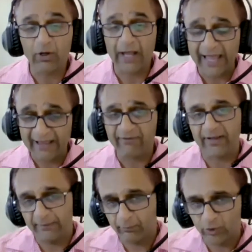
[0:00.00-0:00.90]
have
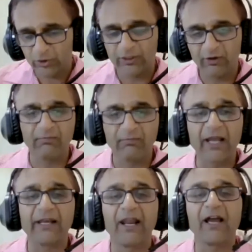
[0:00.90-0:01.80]
a portion of
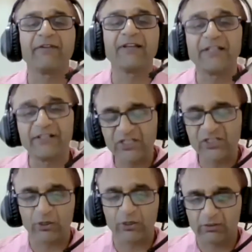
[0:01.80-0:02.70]
my life as a
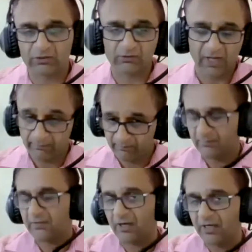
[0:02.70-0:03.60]
teacher. Also, I'm
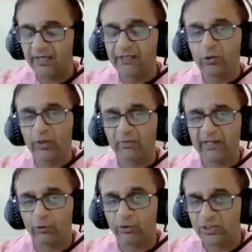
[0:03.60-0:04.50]
currently doing
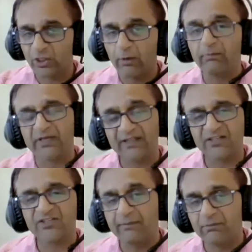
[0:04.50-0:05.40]
my own job, but at
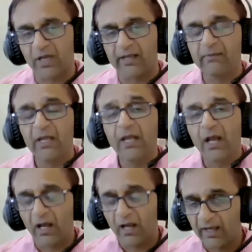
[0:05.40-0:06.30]
the same time,
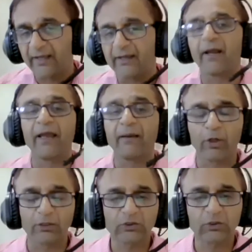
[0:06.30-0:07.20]
I am
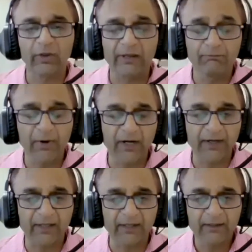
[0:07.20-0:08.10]
also
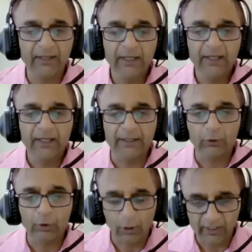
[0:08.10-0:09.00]
imparting,
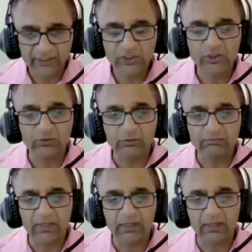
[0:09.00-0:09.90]
knowledge
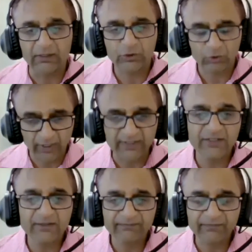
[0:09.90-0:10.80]
to
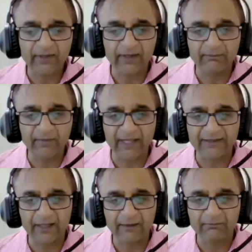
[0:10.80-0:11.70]
students and
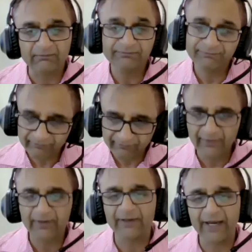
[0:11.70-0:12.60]
making them
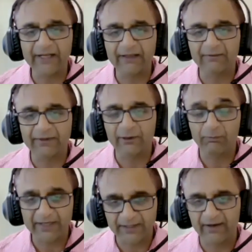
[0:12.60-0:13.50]
getting,
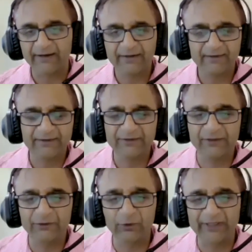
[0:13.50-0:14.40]
better at
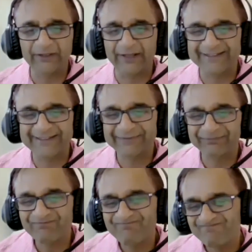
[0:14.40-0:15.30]
doing things.
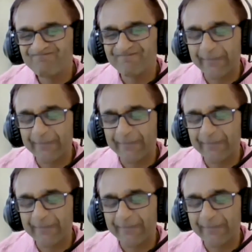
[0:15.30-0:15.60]
Yeah.